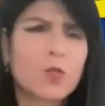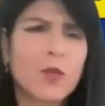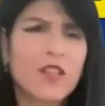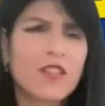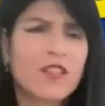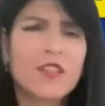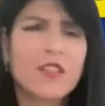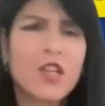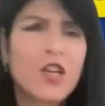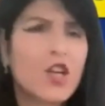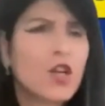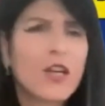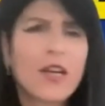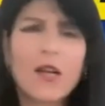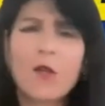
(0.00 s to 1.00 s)
What is
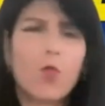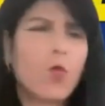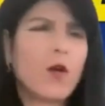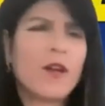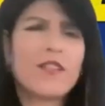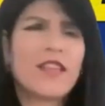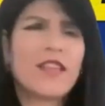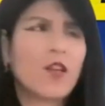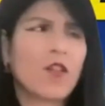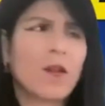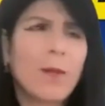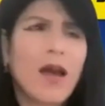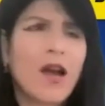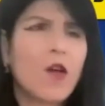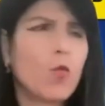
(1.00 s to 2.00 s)
that all
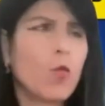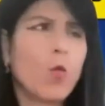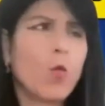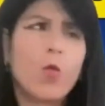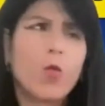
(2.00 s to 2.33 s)
about?